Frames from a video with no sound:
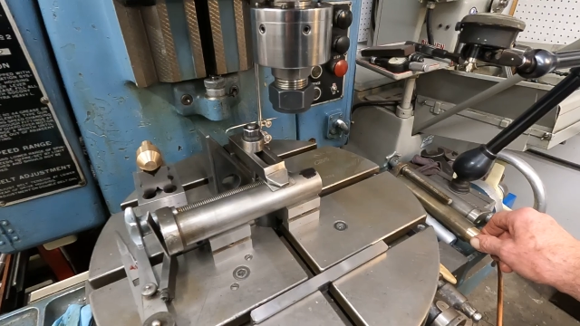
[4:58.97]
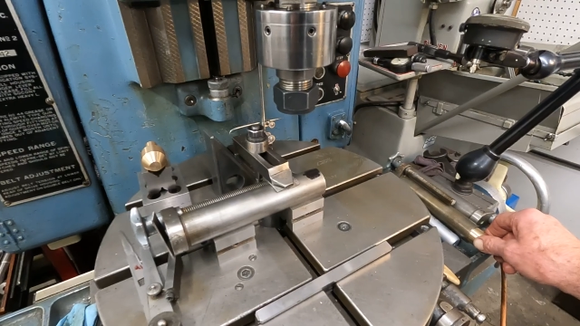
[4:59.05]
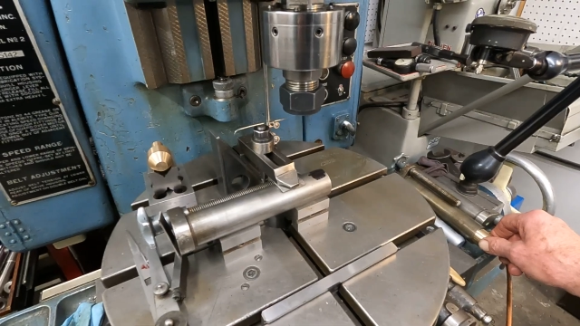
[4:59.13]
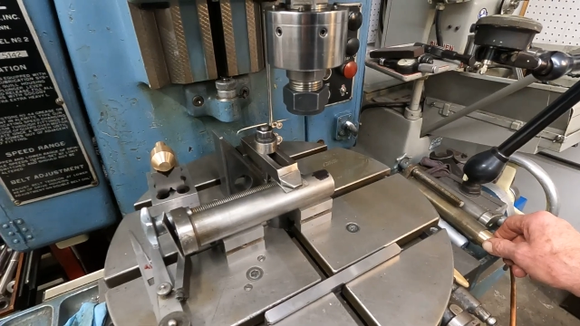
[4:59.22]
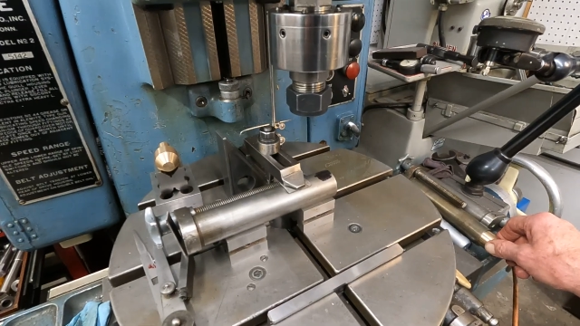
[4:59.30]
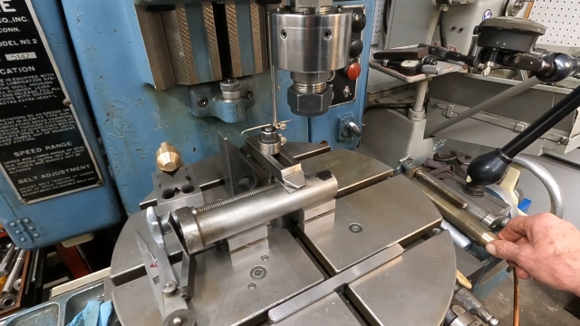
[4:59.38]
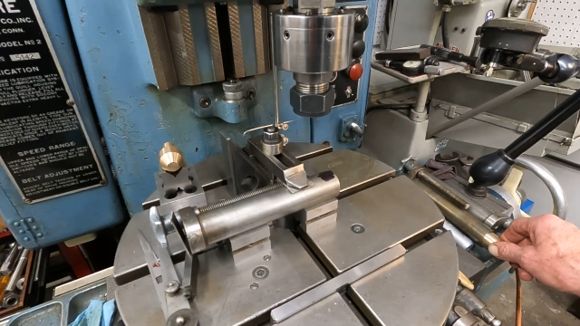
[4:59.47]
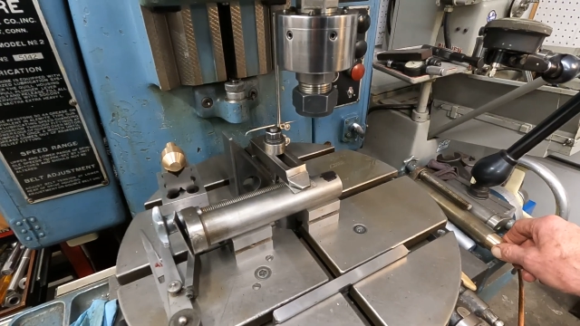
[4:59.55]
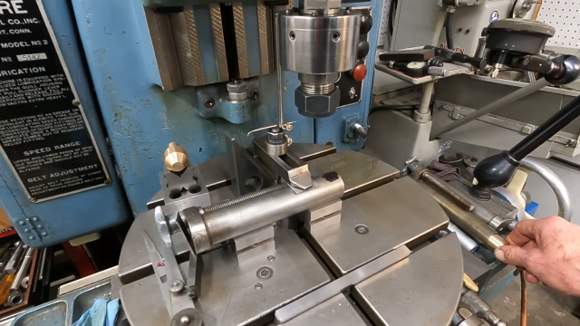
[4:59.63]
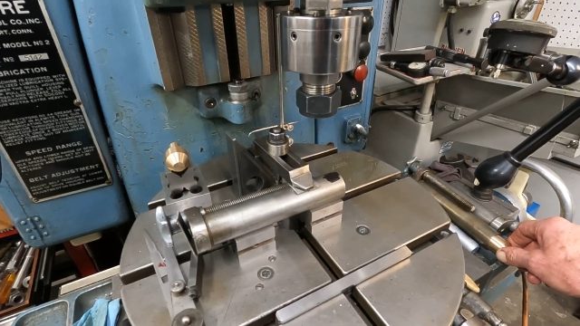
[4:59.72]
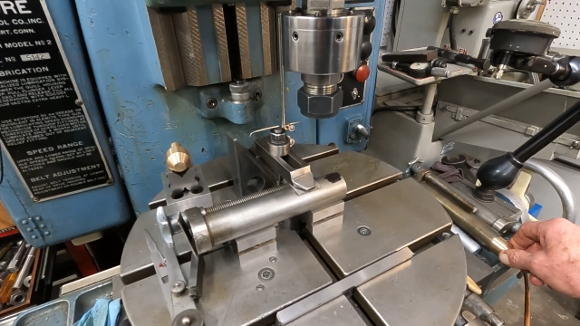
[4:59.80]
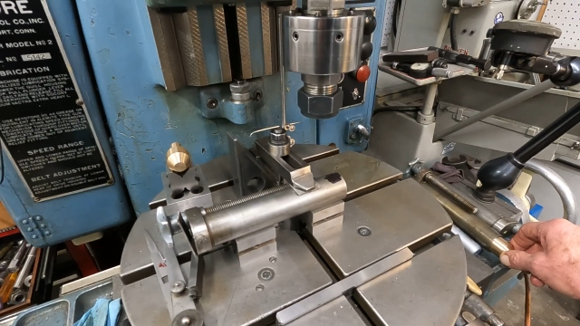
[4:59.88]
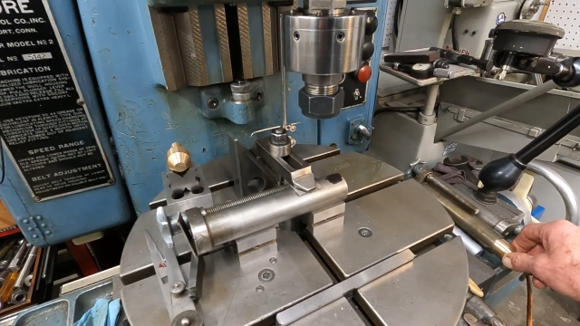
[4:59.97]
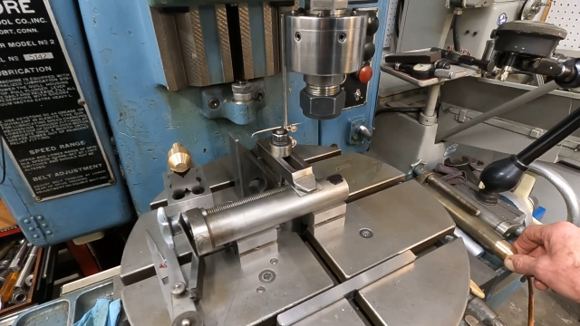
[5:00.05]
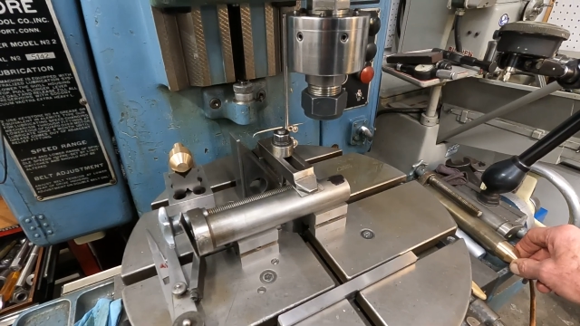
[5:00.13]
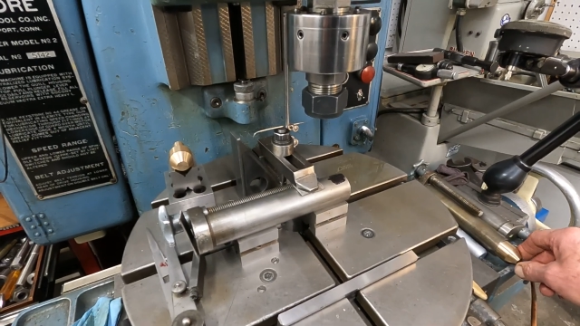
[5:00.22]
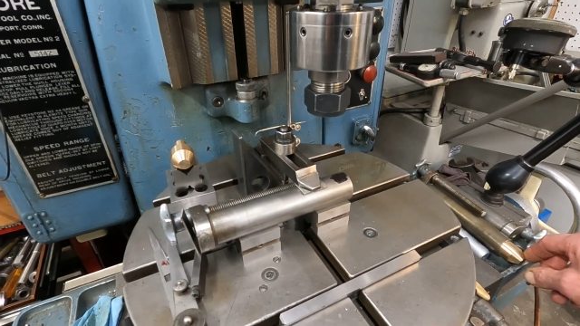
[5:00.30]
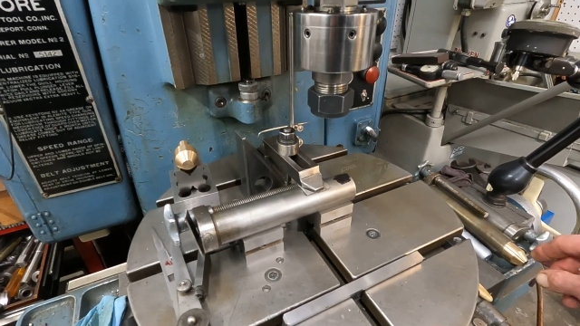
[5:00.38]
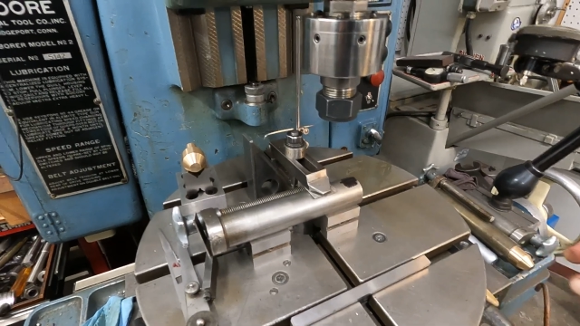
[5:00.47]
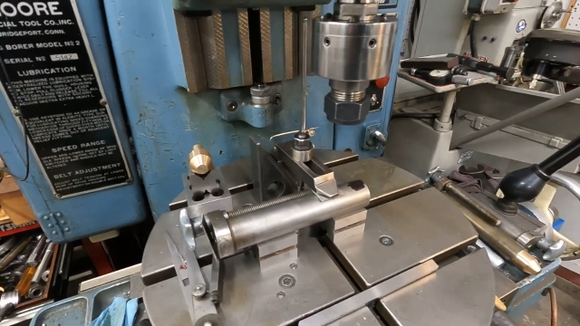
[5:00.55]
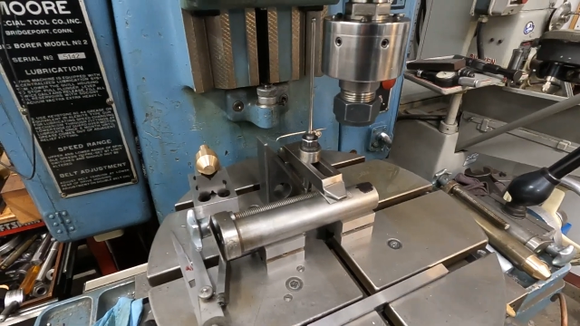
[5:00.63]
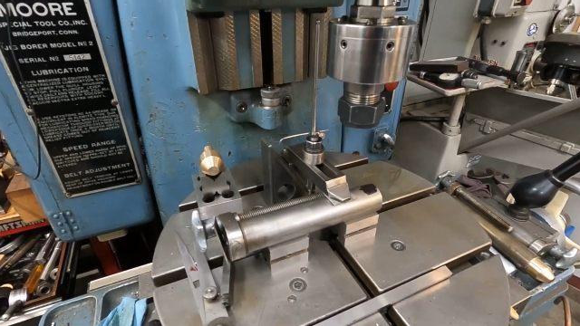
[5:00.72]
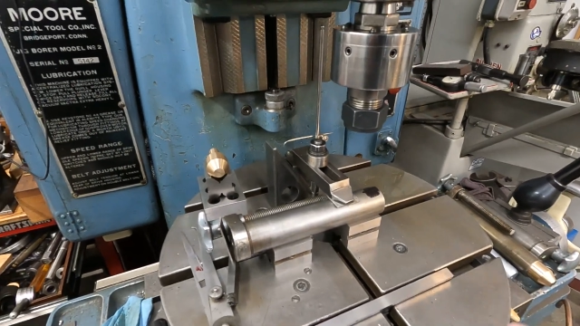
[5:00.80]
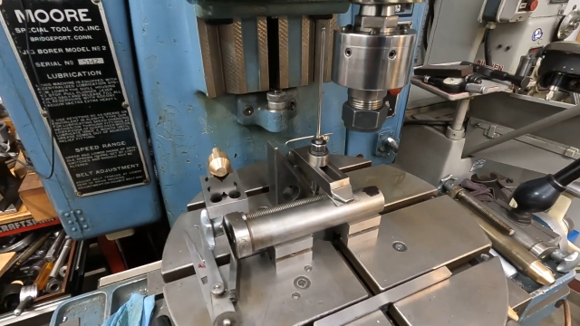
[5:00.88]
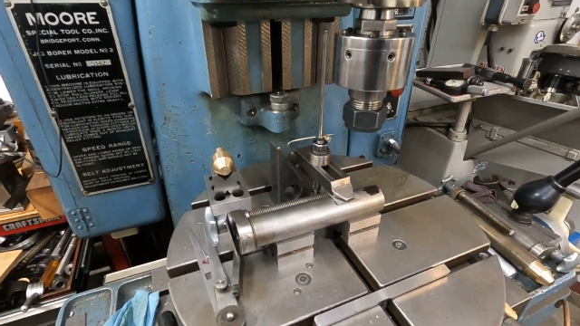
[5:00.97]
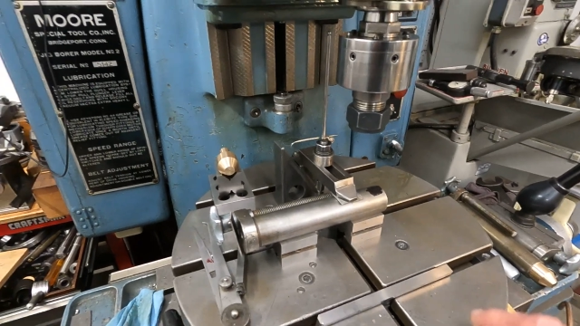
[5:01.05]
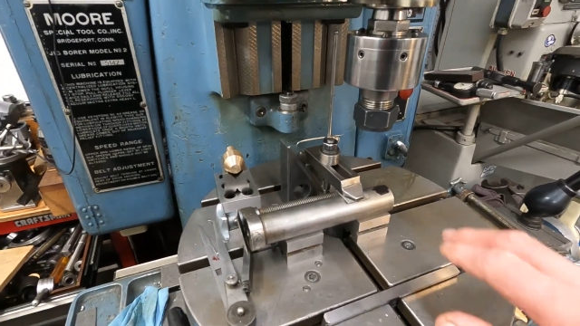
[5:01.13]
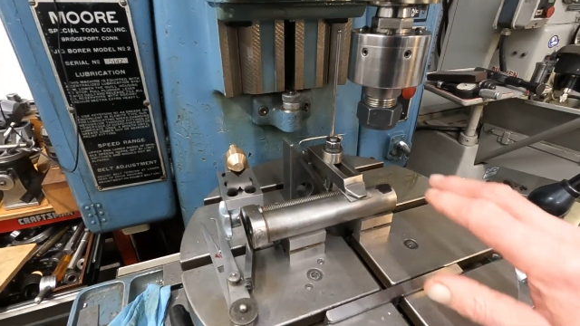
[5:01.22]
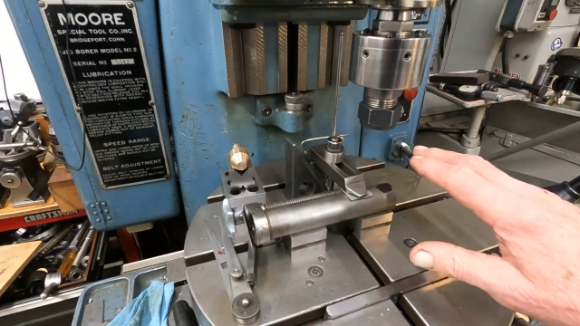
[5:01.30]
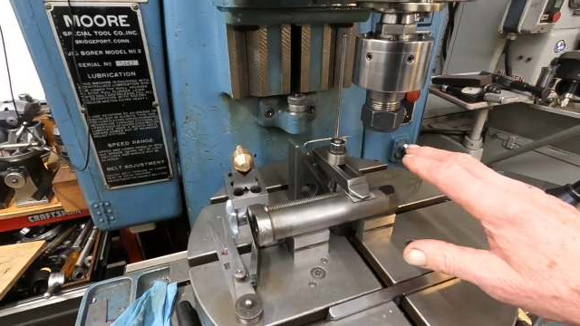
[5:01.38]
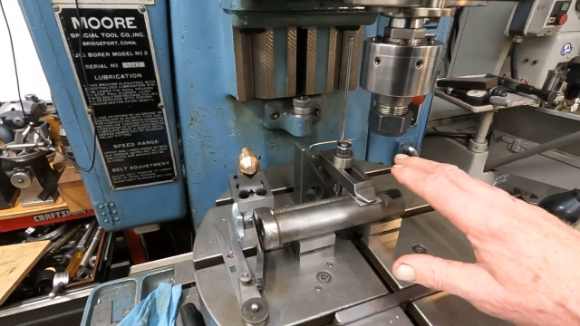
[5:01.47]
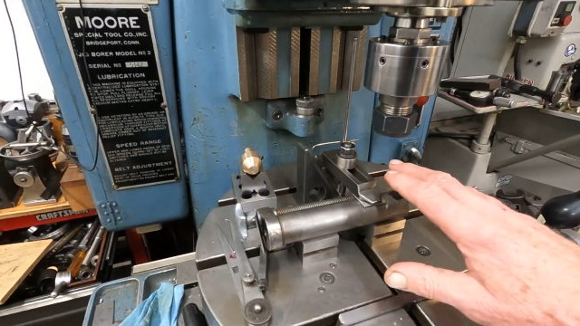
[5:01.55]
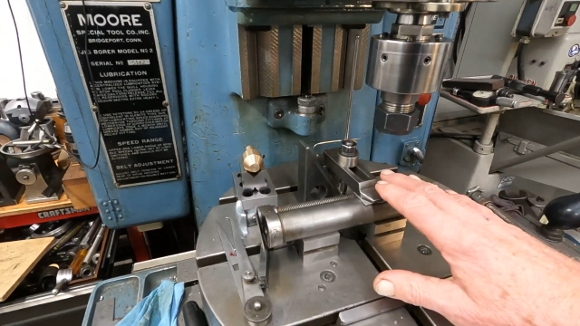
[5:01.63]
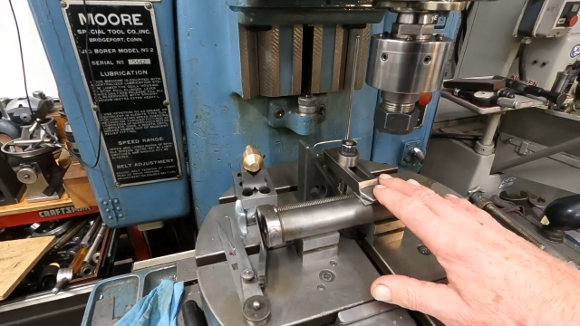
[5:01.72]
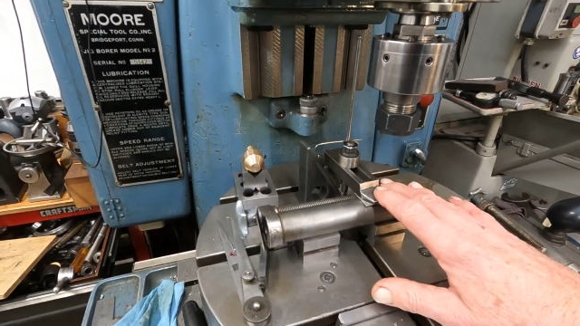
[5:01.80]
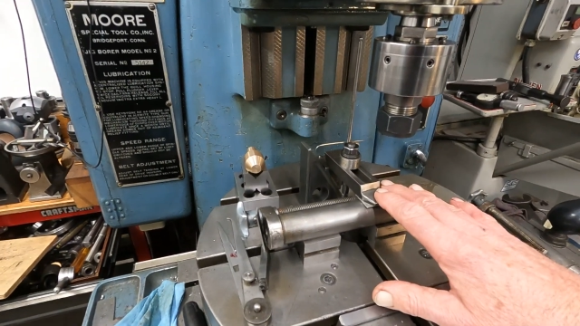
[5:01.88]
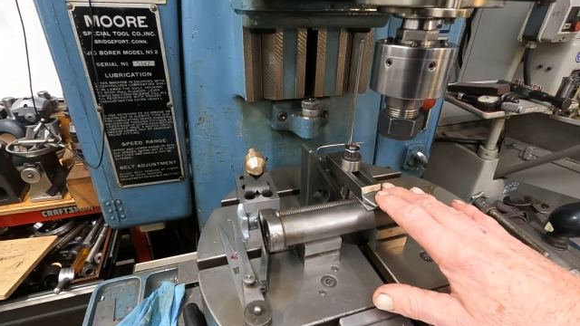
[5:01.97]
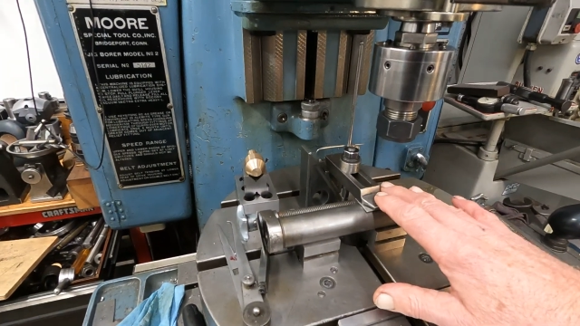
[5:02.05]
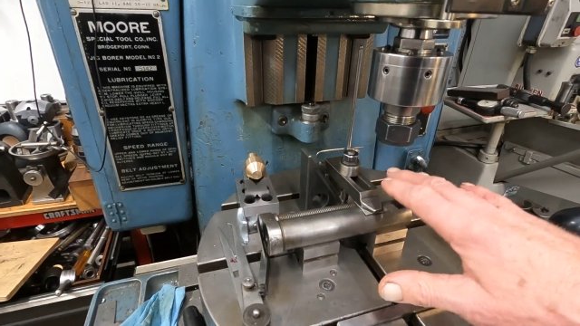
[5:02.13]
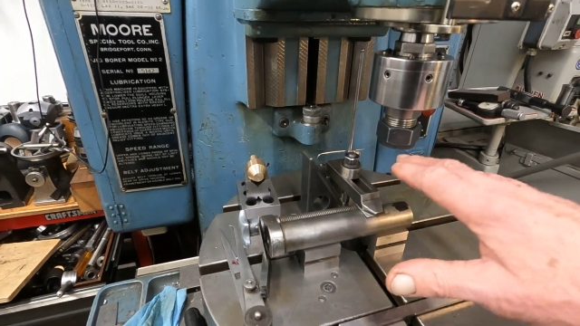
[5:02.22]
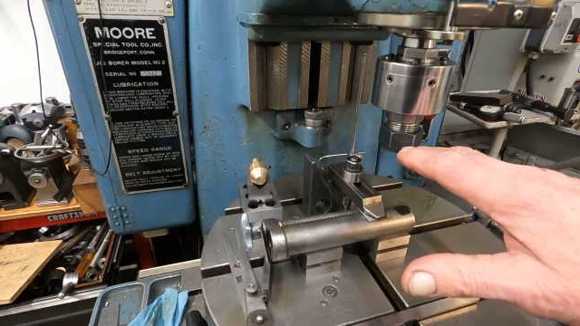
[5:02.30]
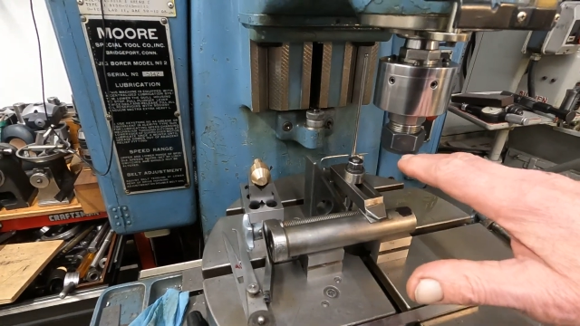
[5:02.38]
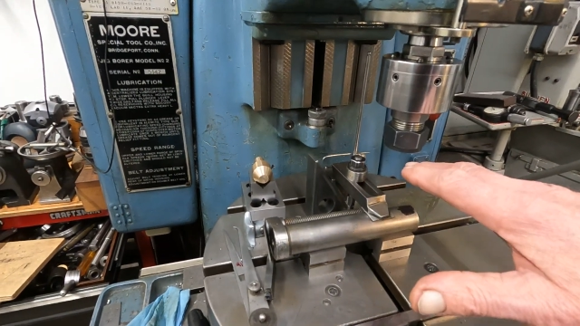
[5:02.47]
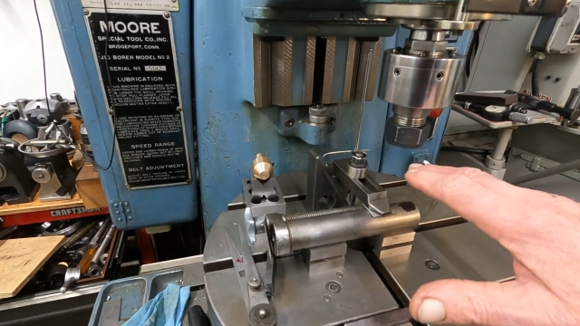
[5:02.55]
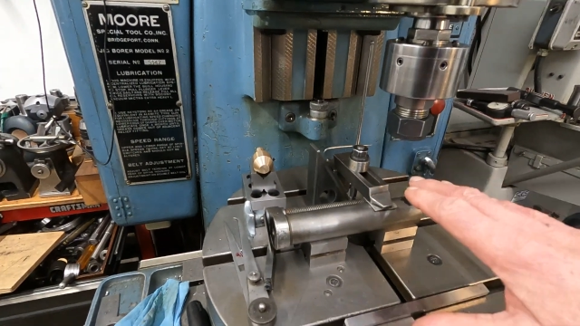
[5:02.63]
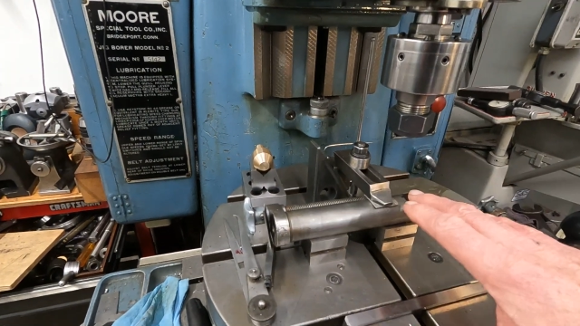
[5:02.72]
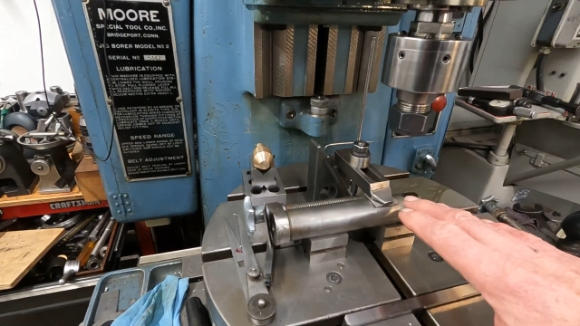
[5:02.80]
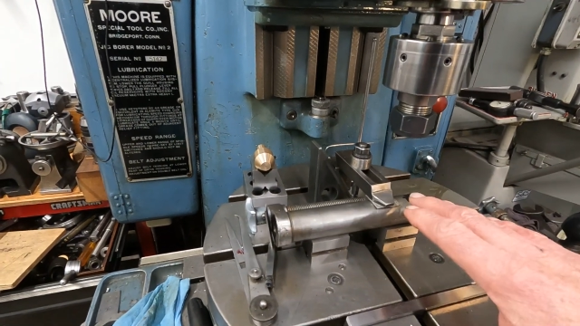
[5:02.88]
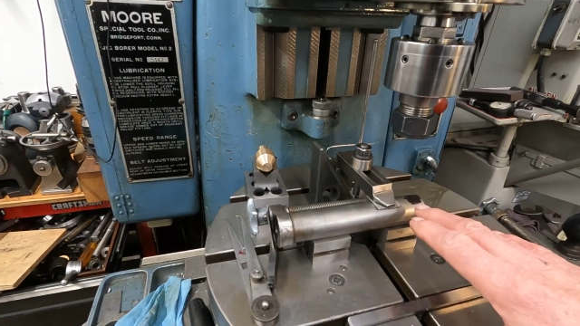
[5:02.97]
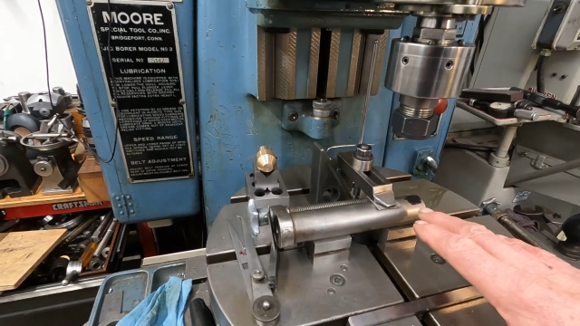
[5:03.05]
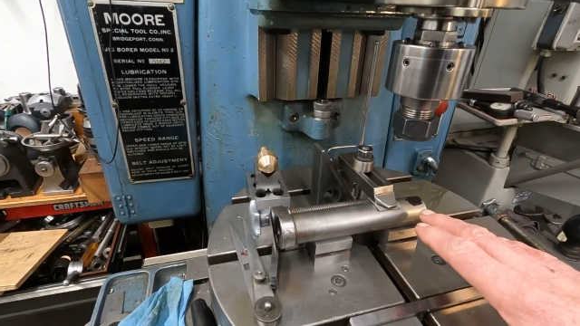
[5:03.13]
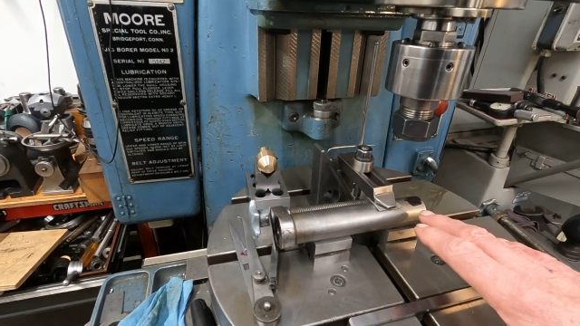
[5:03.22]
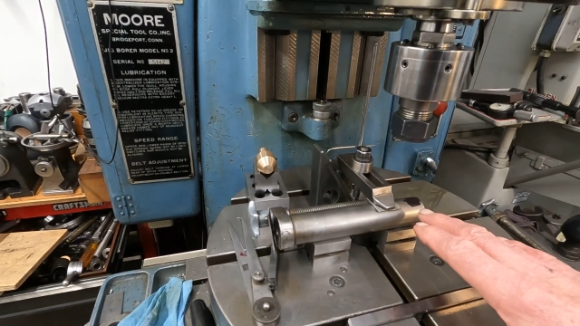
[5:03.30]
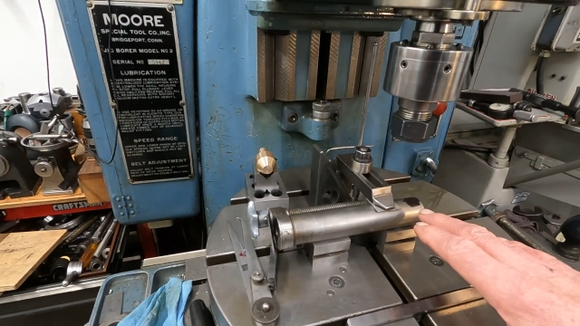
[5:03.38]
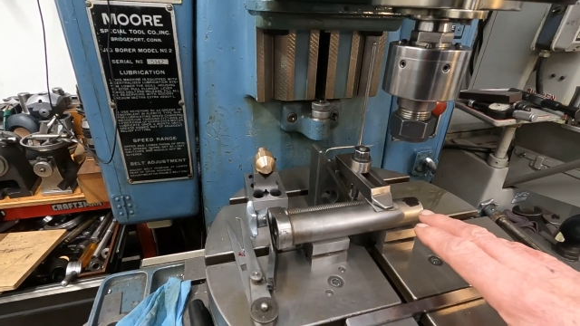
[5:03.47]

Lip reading: (no speaker visible)